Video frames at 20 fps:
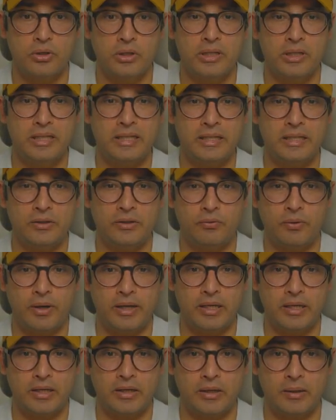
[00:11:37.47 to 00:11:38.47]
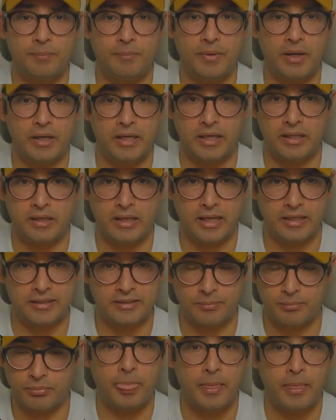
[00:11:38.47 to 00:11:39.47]
right here again has a
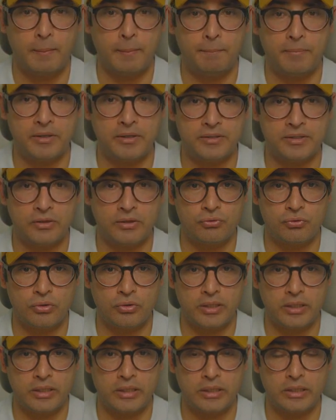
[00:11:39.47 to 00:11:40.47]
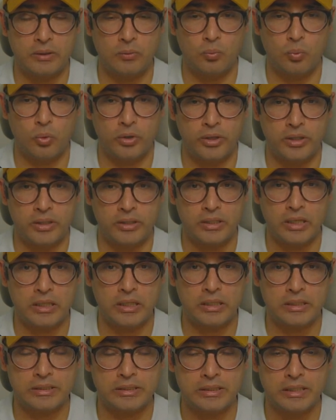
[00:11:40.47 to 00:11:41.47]
prompt, but essentially what it does
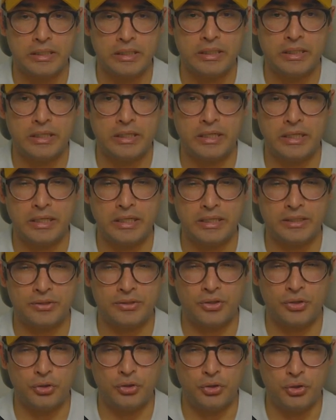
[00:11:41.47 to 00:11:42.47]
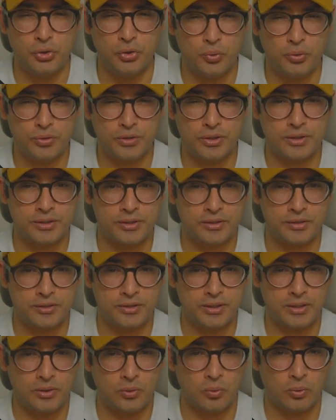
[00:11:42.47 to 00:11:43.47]
is uses the
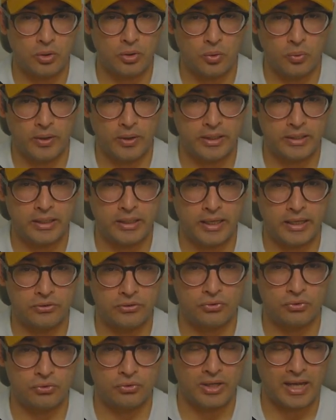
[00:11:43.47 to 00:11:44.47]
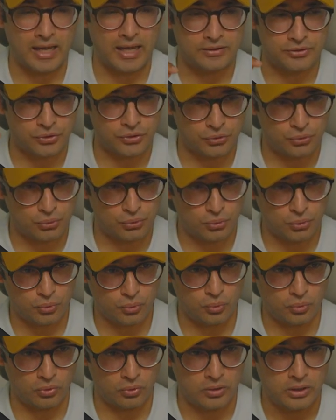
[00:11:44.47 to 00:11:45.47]
SQL query agent as a tool
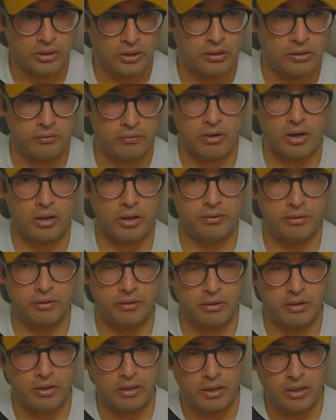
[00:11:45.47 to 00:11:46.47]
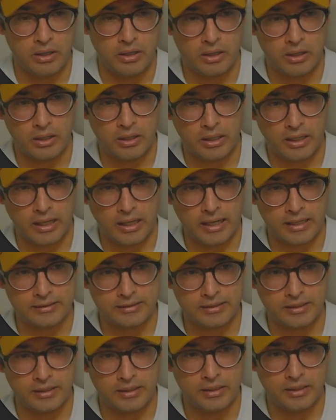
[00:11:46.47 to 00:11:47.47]
rather than as
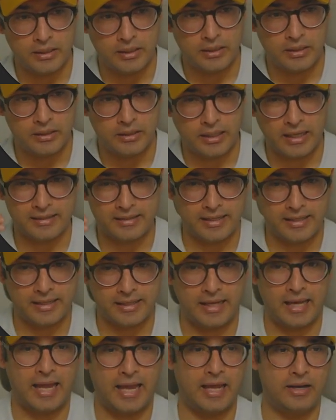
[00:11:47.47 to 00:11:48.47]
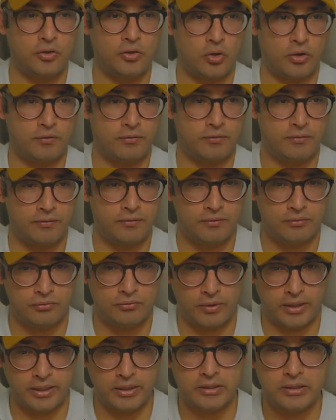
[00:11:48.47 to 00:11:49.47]
like a handoff, right?
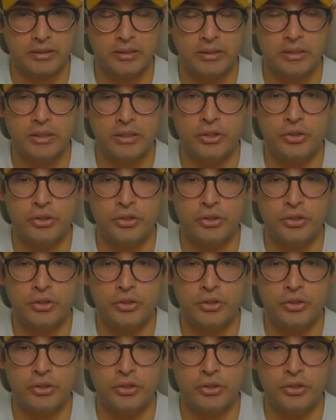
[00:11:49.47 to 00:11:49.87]
So